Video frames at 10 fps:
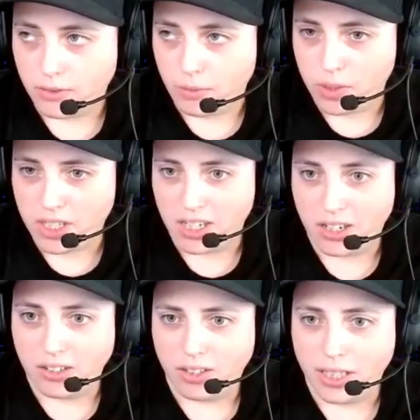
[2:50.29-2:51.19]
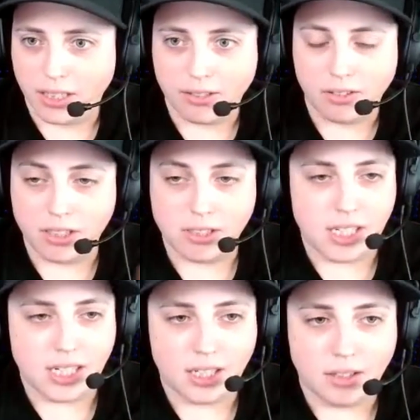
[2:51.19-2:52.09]
we are like, let's
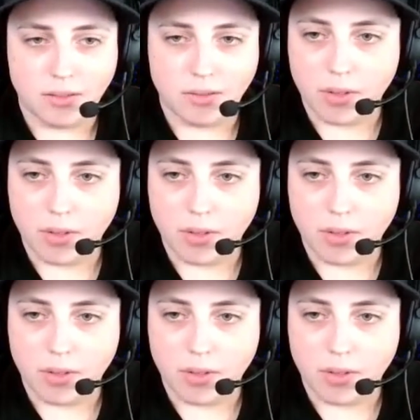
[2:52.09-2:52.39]
take it